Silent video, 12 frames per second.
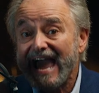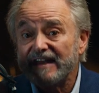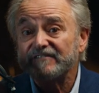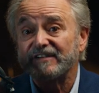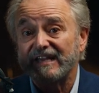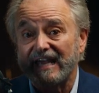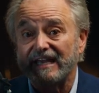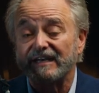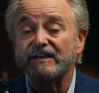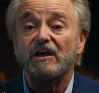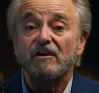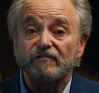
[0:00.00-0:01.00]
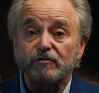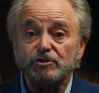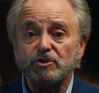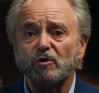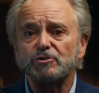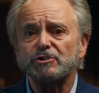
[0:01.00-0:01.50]
advocated for
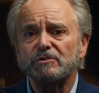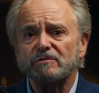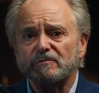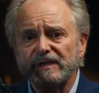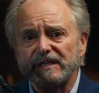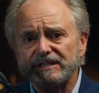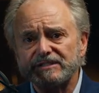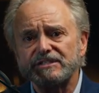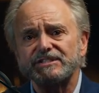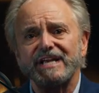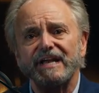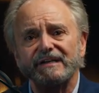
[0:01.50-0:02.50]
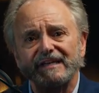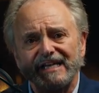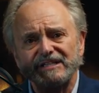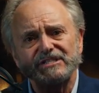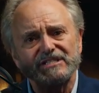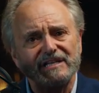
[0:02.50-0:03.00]
social, religious, and
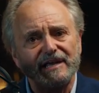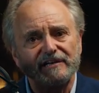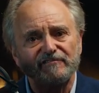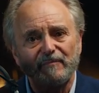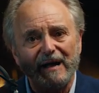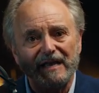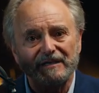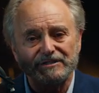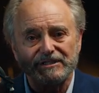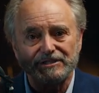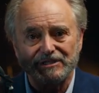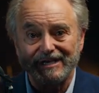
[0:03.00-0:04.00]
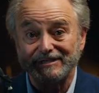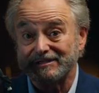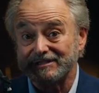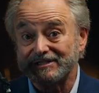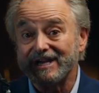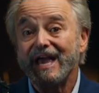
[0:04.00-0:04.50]
legislative policy
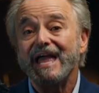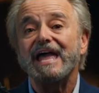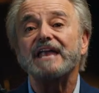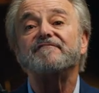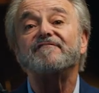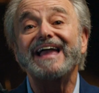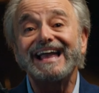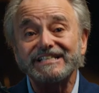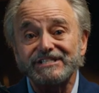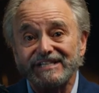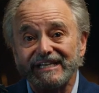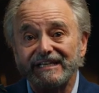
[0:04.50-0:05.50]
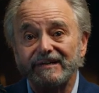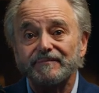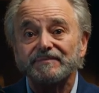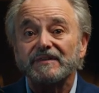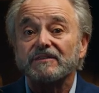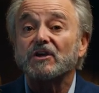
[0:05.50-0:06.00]
changes advancing
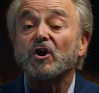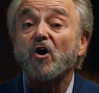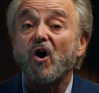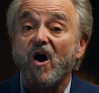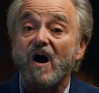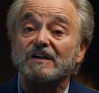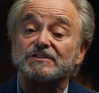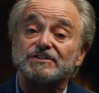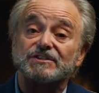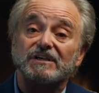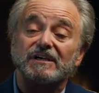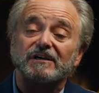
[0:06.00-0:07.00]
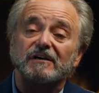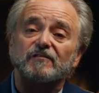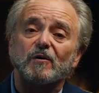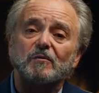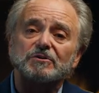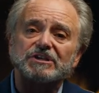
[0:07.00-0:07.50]
the cause of
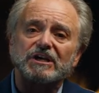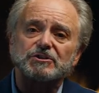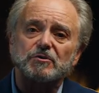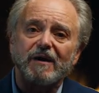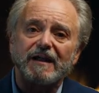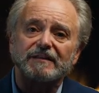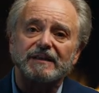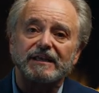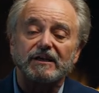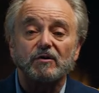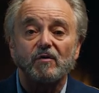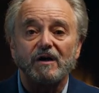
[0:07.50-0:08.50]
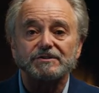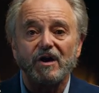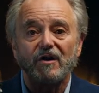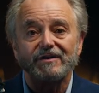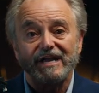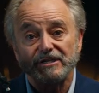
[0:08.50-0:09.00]
homosexuality across
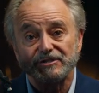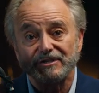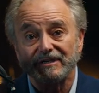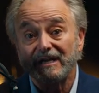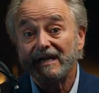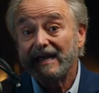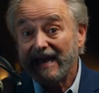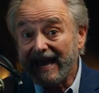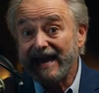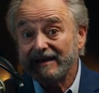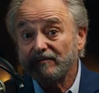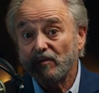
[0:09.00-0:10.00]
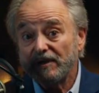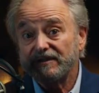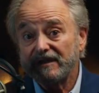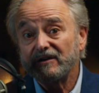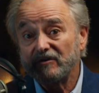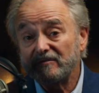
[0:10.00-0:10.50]
our nation and
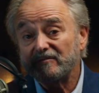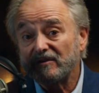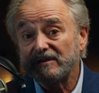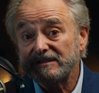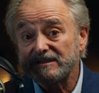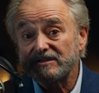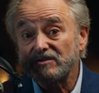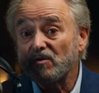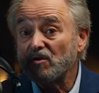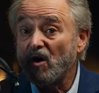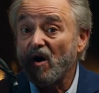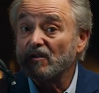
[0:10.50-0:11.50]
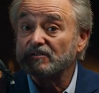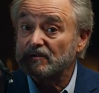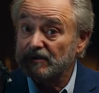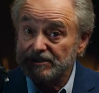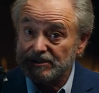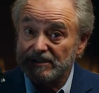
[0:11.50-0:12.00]
within numerous so called
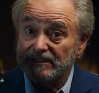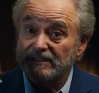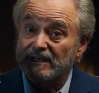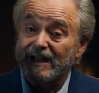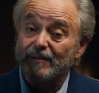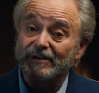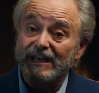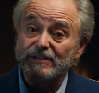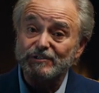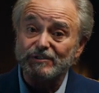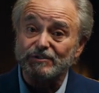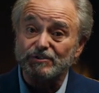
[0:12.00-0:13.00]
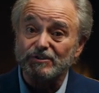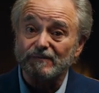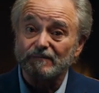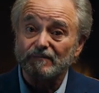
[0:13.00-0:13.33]
Christian denominations.